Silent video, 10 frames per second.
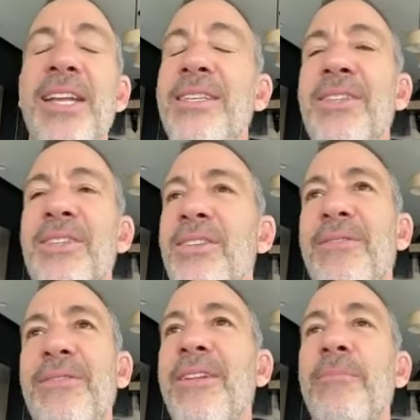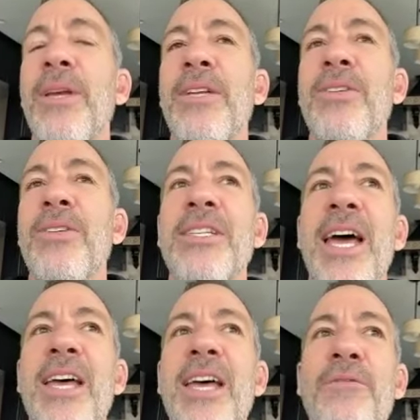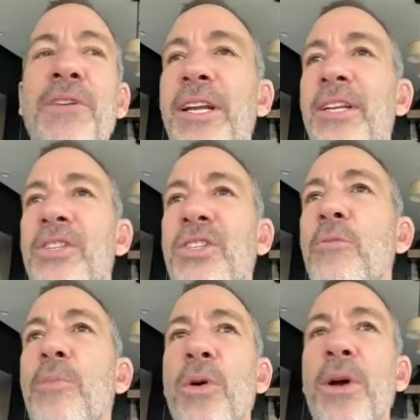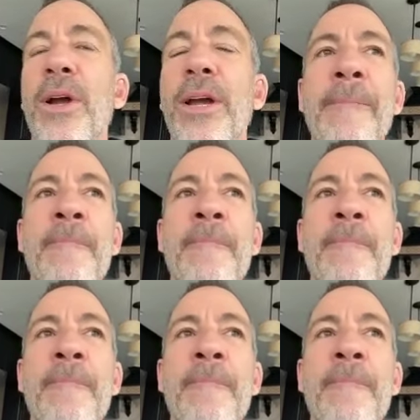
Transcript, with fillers: It's just, it's the death of fun. It's so boring.